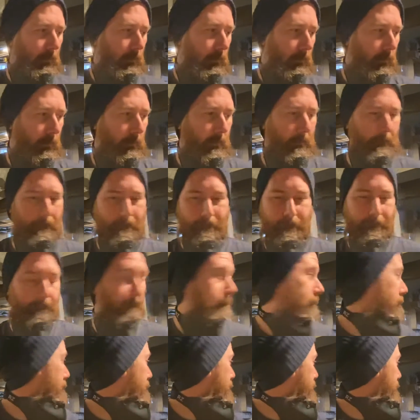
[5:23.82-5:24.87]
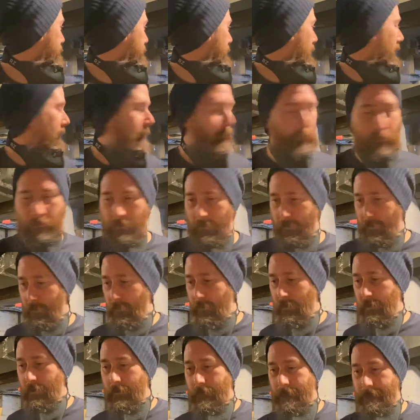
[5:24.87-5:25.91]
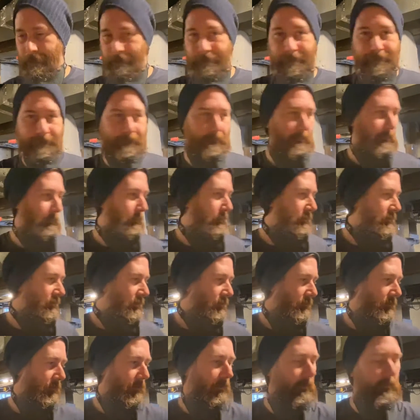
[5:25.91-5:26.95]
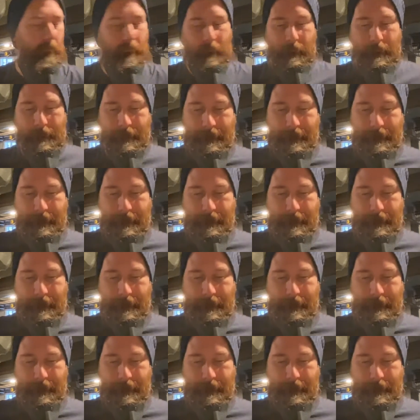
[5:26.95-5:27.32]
All right, I think we might be ready. Let me test this.